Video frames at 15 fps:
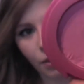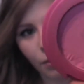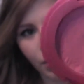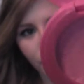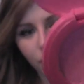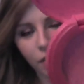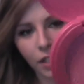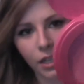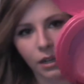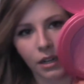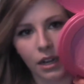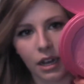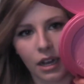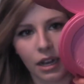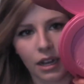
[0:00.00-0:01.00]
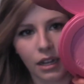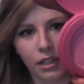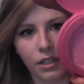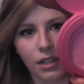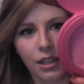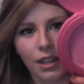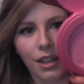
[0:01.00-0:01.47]
one of their
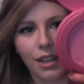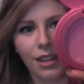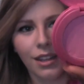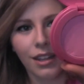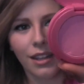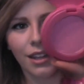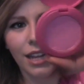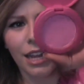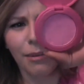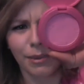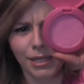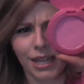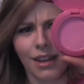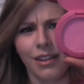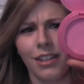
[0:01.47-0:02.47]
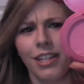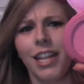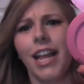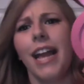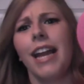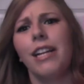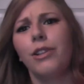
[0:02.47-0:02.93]
Amazon
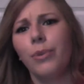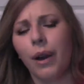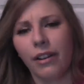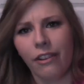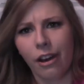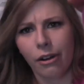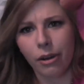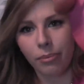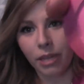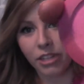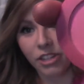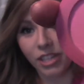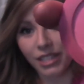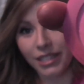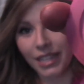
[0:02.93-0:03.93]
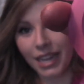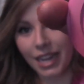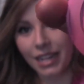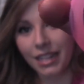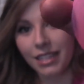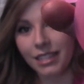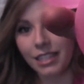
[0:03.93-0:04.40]
Clay 12-hour blushes,
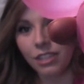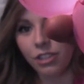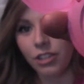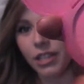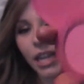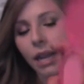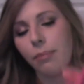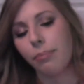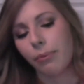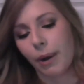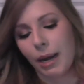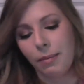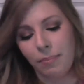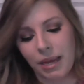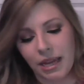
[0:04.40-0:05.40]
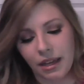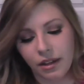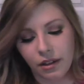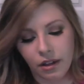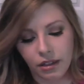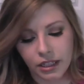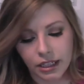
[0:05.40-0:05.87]
and this is just like a bright
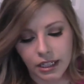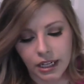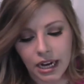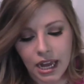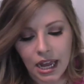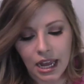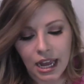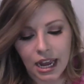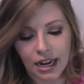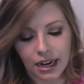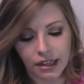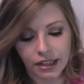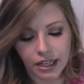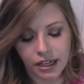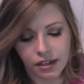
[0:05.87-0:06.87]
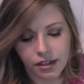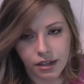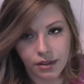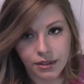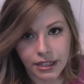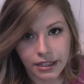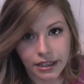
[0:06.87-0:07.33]
pink color, and I liked
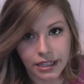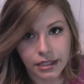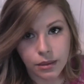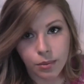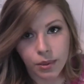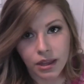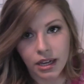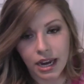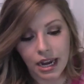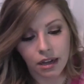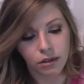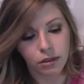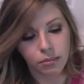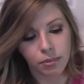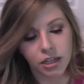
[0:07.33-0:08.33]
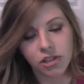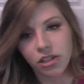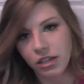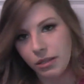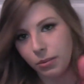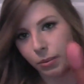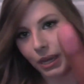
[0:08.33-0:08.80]
using this with an angled blush
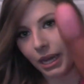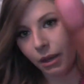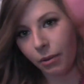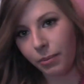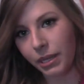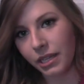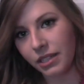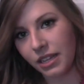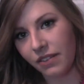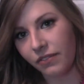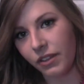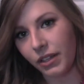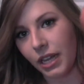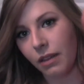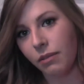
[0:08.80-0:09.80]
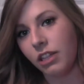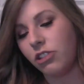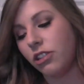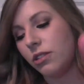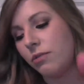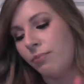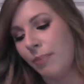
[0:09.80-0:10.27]
as well because I feel like it
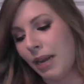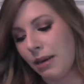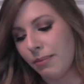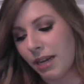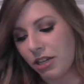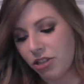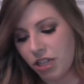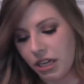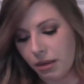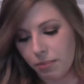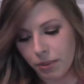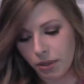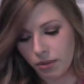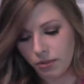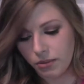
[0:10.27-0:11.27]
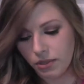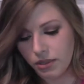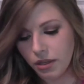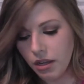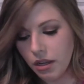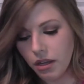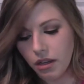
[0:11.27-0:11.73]
just made my cheekbones
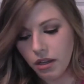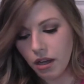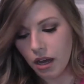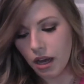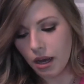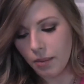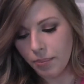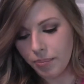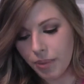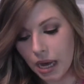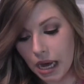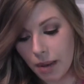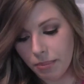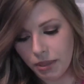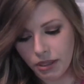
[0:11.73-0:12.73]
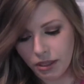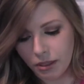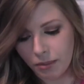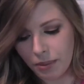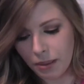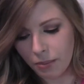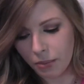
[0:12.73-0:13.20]
pop a
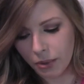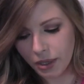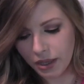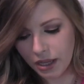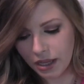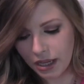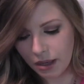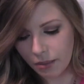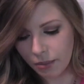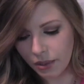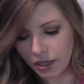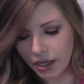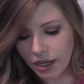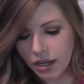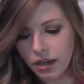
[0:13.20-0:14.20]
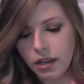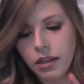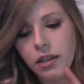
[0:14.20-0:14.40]
little bit more than they would.